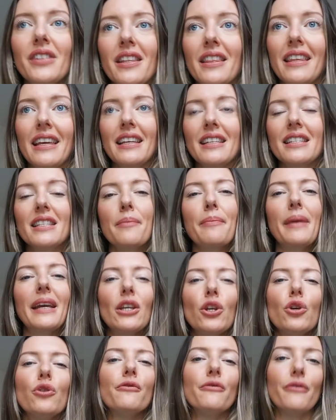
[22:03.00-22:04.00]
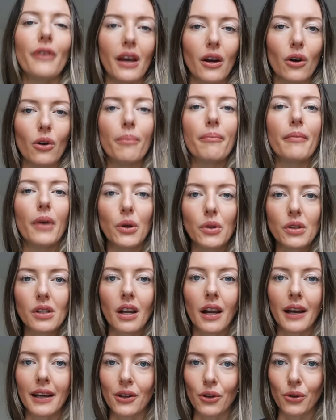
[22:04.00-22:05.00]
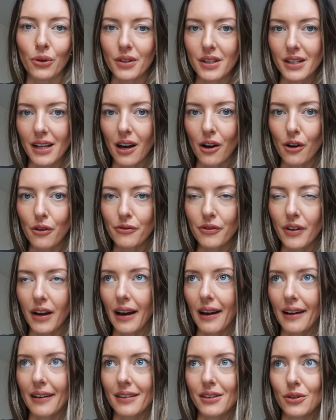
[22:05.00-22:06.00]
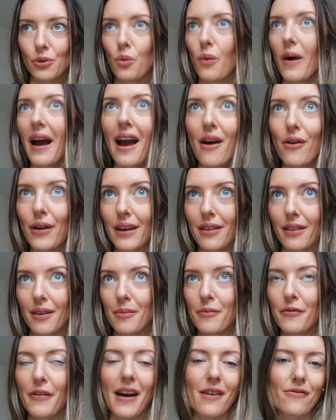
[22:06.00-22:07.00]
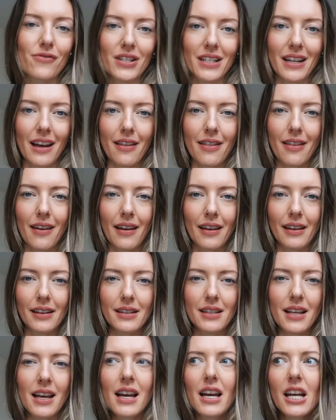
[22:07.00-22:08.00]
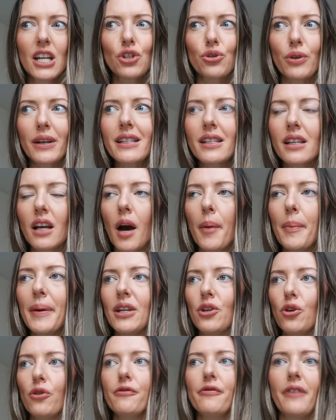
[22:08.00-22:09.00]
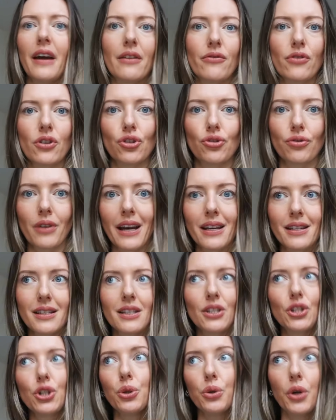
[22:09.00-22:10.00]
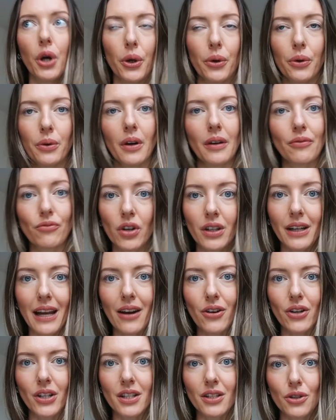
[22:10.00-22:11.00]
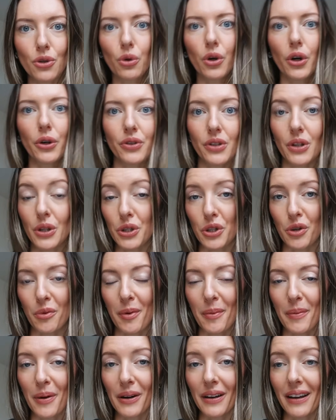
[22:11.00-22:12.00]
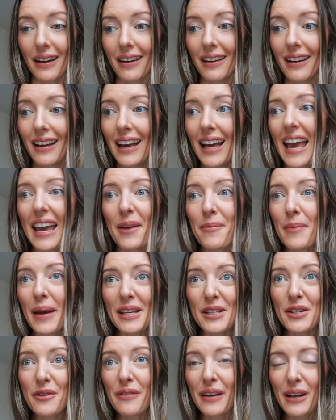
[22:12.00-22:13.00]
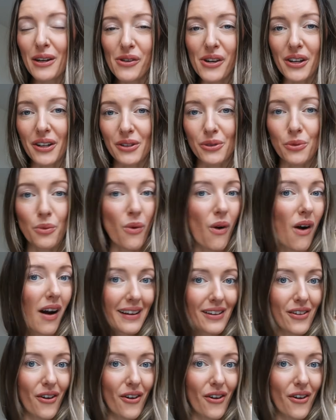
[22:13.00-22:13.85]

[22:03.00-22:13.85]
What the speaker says: to things that make you feel most like yourself and wearing them for everyday things, dressing up in your favorite dress to go and run errands or go to the supermarket. It makes you feel good. Why